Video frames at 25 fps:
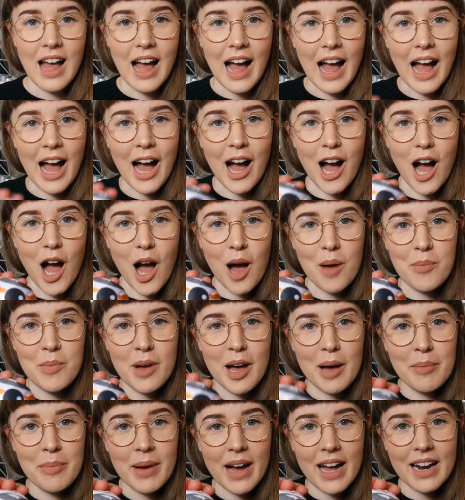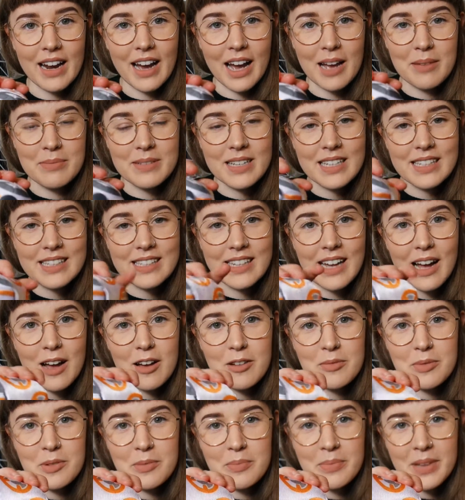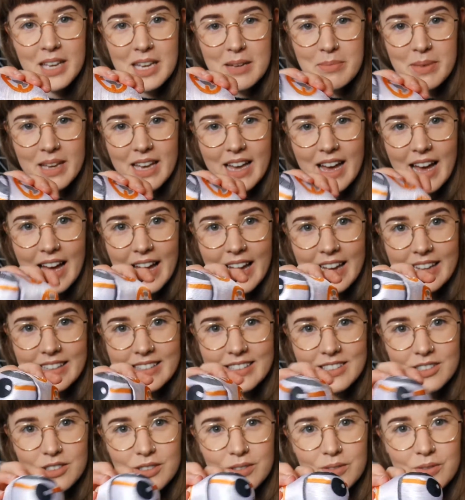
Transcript: But I picked up BB-8,